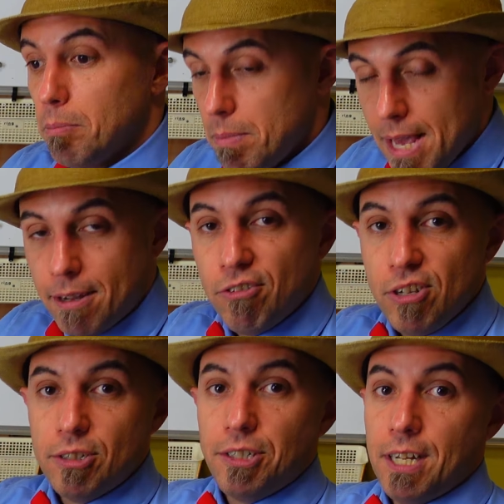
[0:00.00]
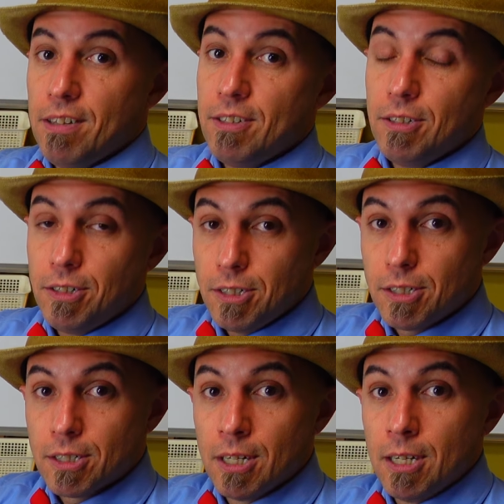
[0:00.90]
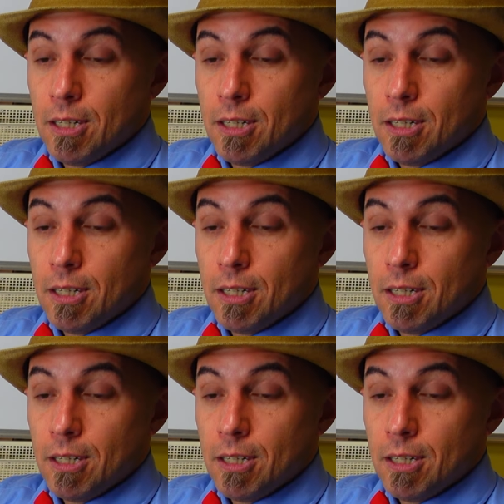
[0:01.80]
make these sentences